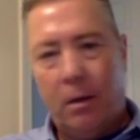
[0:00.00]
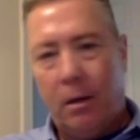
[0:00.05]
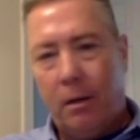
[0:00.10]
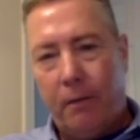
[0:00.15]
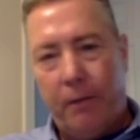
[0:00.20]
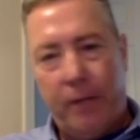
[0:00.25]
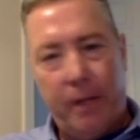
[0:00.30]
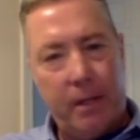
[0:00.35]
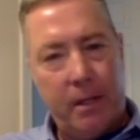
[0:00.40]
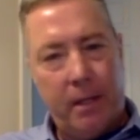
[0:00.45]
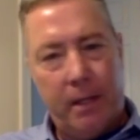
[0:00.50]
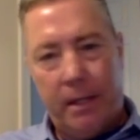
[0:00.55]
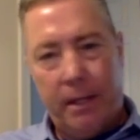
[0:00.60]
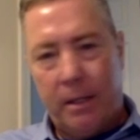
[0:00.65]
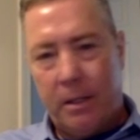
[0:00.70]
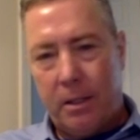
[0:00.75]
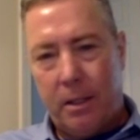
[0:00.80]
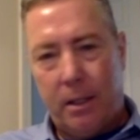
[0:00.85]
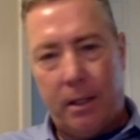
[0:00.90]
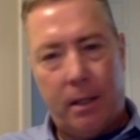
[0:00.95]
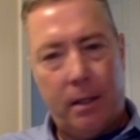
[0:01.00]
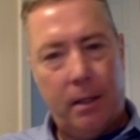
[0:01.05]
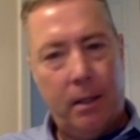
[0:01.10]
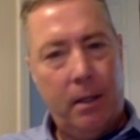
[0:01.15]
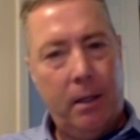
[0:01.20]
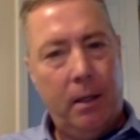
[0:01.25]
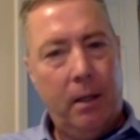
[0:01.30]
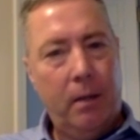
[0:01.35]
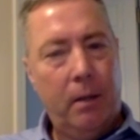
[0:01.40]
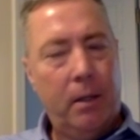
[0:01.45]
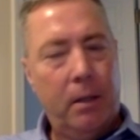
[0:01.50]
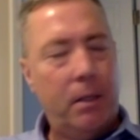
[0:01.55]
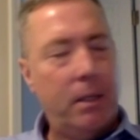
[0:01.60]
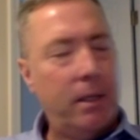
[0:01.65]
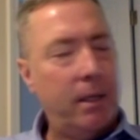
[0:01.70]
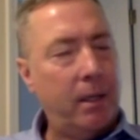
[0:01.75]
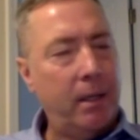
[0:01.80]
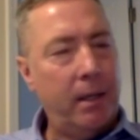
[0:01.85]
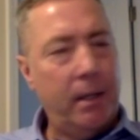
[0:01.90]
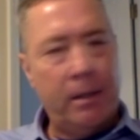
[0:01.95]
They're all fantastic. The
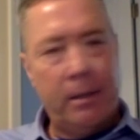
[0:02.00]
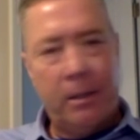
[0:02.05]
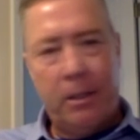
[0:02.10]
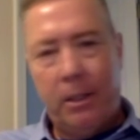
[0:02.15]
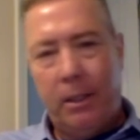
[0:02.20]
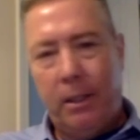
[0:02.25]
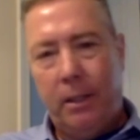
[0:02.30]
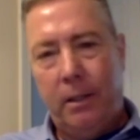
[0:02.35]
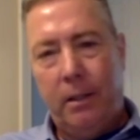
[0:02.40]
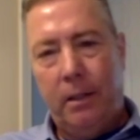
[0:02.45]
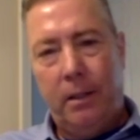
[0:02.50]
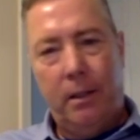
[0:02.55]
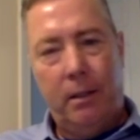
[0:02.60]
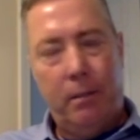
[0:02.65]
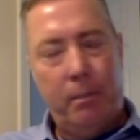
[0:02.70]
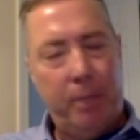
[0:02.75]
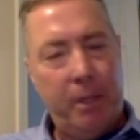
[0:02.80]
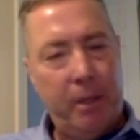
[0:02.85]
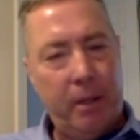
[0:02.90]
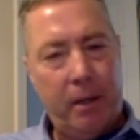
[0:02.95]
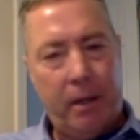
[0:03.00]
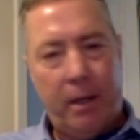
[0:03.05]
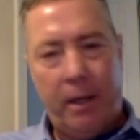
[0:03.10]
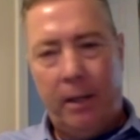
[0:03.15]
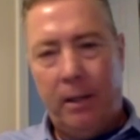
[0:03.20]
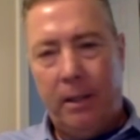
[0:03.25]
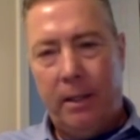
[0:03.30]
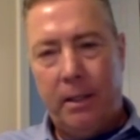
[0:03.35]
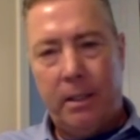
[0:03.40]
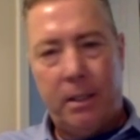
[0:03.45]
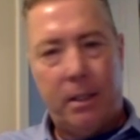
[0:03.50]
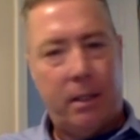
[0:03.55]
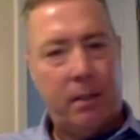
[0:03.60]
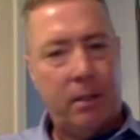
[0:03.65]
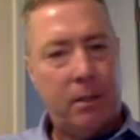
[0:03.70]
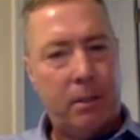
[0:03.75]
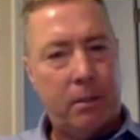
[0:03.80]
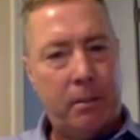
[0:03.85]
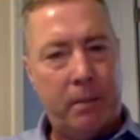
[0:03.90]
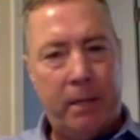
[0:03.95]
technology in, in PRK,
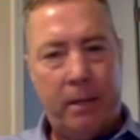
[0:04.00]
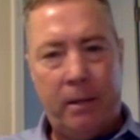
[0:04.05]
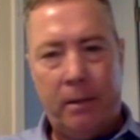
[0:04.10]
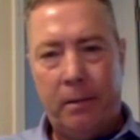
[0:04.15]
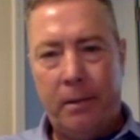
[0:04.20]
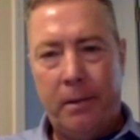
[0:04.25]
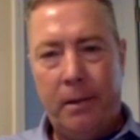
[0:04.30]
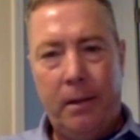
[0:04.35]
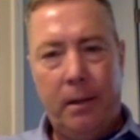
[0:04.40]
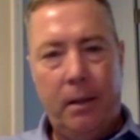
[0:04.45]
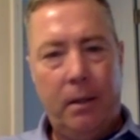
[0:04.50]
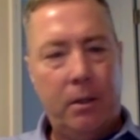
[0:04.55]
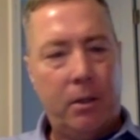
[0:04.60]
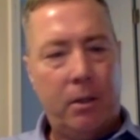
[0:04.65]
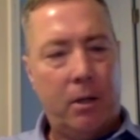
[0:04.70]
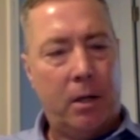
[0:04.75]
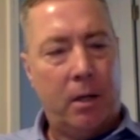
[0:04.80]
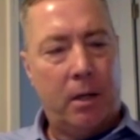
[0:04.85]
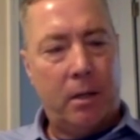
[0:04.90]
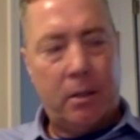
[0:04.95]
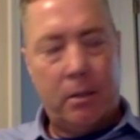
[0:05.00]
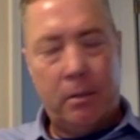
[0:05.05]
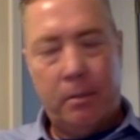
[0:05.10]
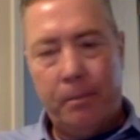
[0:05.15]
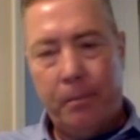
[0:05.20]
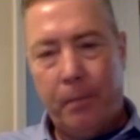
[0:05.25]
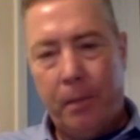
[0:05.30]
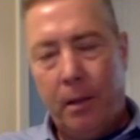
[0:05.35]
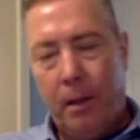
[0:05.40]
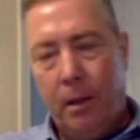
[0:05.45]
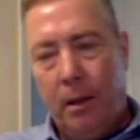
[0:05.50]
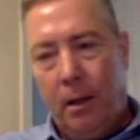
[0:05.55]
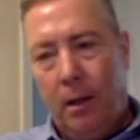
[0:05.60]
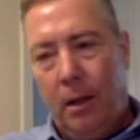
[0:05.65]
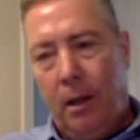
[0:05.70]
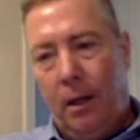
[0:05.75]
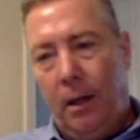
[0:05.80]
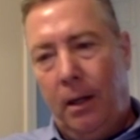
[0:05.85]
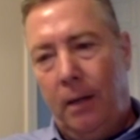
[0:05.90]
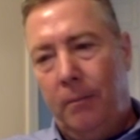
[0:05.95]
LASIK, and Smile is awesome.
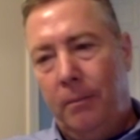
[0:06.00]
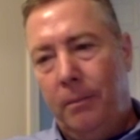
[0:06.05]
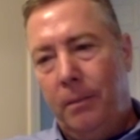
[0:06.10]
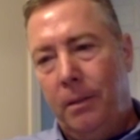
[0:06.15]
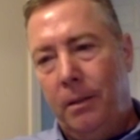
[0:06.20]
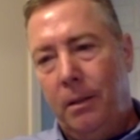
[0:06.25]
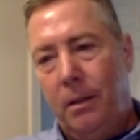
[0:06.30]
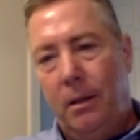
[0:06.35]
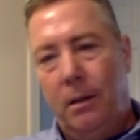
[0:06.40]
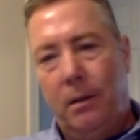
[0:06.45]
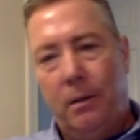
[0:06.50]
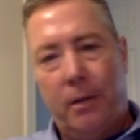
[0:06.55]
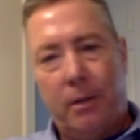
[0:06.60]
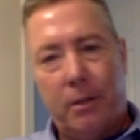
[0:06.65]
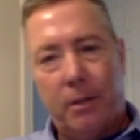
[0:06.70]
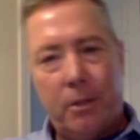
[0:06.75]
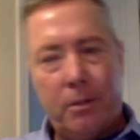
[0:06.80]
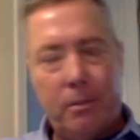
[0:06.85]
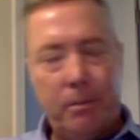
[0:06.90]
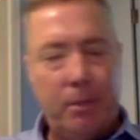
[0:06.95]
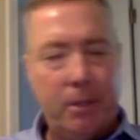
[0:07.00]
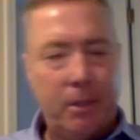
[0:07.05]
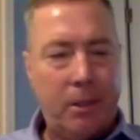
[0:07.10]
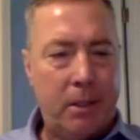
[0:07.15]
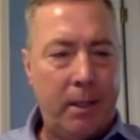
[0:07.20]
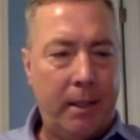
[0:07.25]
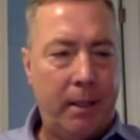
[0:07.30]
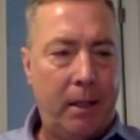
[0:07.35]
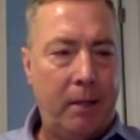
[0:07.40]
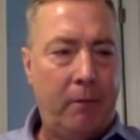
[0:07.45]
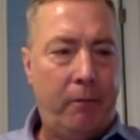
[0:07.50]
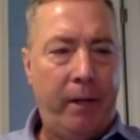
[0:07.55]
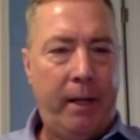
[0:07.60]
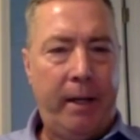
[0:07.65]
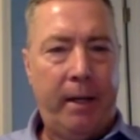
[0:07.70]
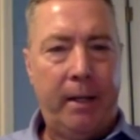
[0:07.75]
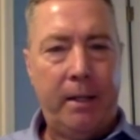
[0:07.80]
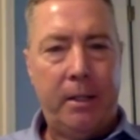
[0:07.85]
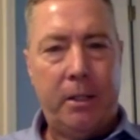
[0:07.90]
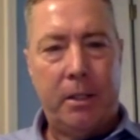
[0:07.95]
Um, you know, there's some distinct
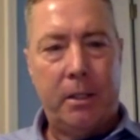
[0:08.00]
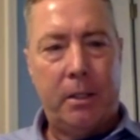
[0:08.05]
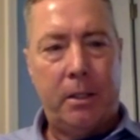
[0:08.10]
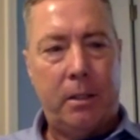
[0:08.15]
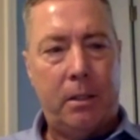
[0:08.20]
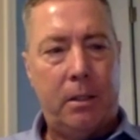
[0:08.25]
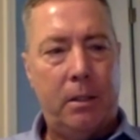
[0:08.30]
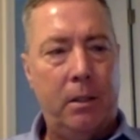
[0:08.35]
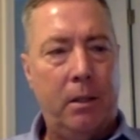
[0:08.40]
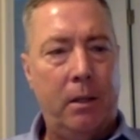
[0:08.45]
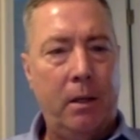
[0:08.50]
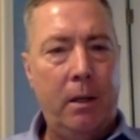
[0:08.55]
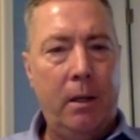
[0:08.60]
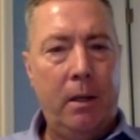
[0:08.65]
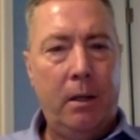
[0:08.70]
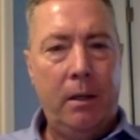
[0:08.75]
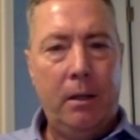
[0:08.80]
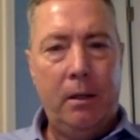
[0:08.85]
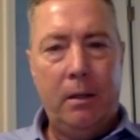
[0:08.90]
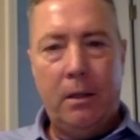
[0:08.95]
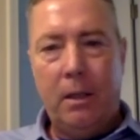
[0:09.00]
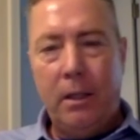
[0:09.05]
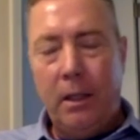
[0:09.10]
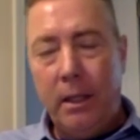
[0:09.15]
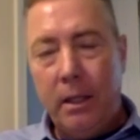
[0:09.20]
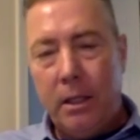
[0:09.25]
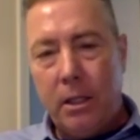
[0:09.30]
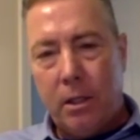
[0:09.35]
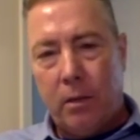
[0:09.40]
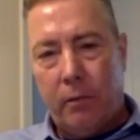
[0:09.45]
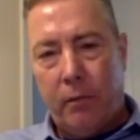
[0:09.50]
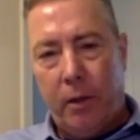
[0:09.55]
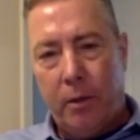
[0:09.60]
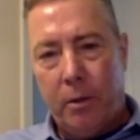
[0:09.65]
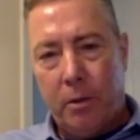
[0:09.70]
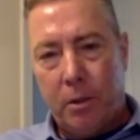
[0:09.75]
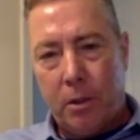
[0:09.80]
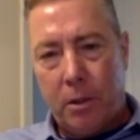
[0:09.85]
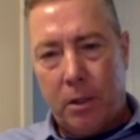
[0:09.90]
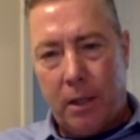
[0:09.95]
advantages to to each
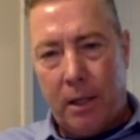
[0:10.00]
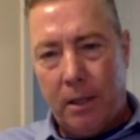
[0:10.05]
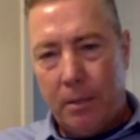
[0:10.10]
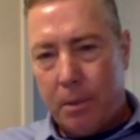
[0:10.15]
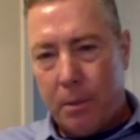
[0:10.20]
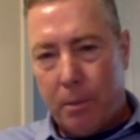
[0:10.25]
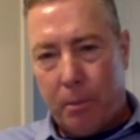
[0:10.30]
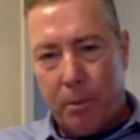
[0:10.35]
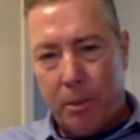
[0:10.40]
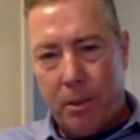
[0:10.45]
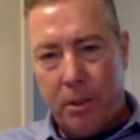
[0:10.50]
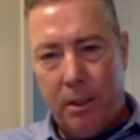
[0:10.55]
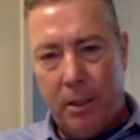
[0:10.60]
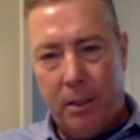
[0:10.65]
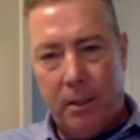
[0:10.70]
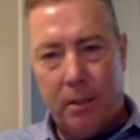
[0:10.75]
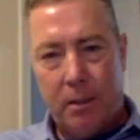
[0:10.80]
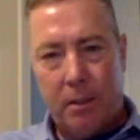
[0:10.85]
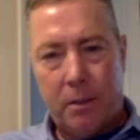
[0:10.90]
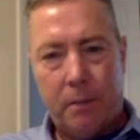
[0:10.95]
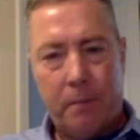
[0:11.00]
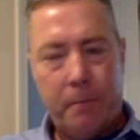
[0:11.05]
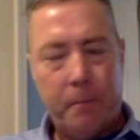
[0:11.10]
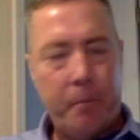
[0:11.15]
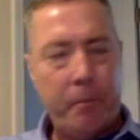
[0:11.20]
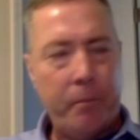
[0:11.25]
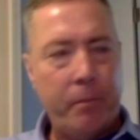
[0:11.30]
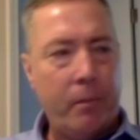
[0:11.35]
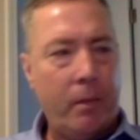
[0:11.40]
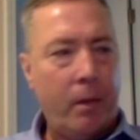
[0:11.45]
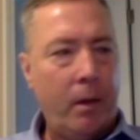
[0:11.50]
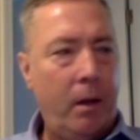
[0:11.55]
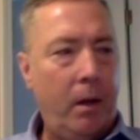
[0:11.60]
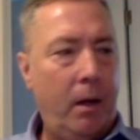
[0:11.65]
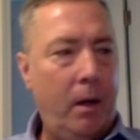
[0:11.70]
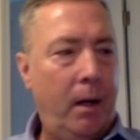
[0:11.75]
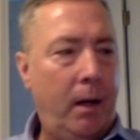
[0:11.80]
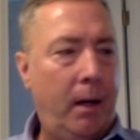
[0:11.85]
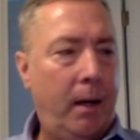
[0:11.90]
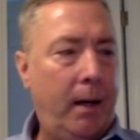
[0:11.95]
of those types of procedures.
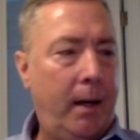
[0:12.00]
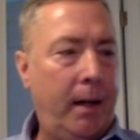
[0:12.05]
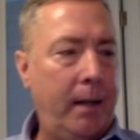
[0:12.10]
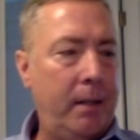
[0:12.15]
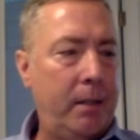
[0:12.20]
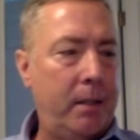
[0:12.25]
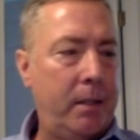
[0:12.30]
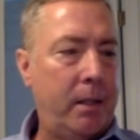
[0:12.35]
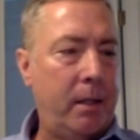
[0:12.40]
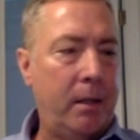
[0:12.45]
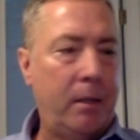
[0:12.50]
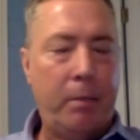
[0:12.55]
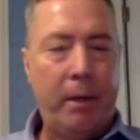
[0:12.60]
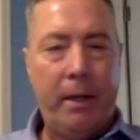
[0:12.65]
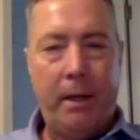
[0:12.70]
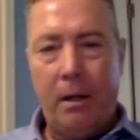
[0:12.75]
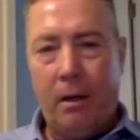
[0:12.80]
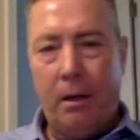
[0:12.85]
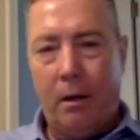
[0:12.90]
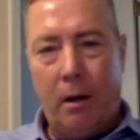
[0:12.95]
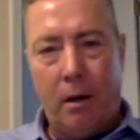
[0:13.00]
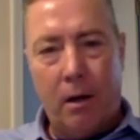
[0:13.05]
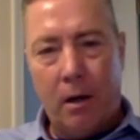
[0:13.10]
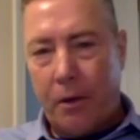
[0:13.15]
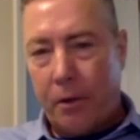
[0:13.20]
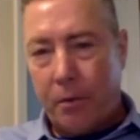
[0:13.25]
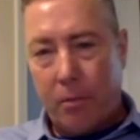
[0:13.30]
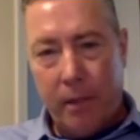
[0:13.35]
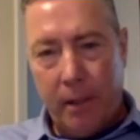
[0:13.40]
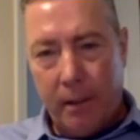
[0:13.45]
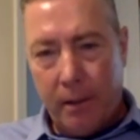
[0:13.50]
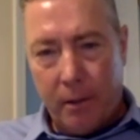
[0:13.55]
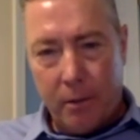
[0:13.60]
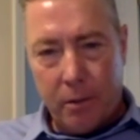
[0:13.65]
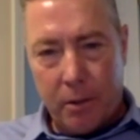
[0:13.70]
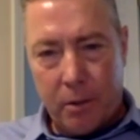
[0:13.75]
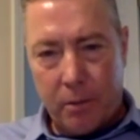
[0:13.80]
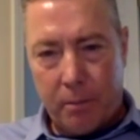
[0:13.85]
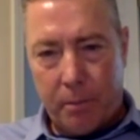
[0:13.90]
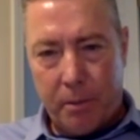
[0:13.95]
Uh, I celebrate all three
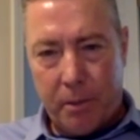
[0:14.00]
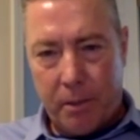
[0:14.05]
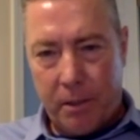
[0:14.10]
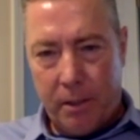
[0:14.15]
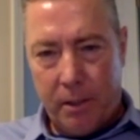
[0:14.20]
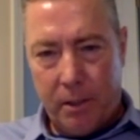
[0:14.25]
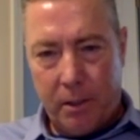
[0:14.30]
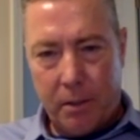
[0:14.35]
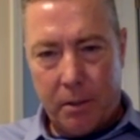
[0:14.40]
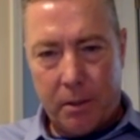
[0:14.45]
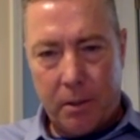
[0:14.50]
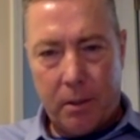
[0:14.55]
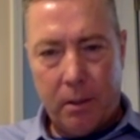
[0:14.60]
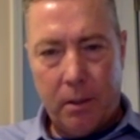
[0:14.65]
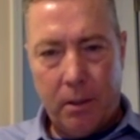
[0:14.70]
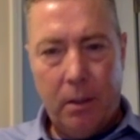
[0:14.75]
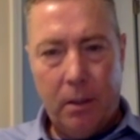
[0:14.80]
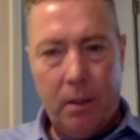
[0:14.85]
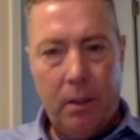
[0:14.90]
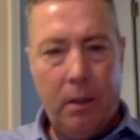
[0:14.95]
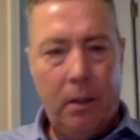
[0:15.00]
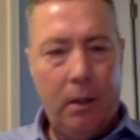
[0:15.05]
of those procedures,